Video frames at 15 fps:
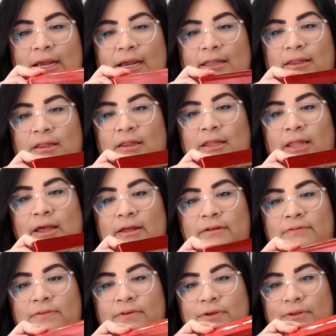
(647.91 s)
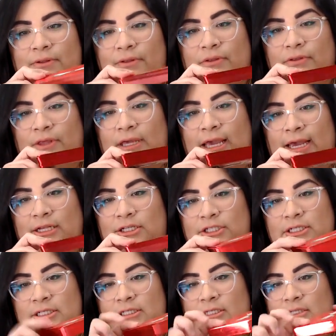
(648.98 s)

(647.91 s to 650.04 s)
I love the edges,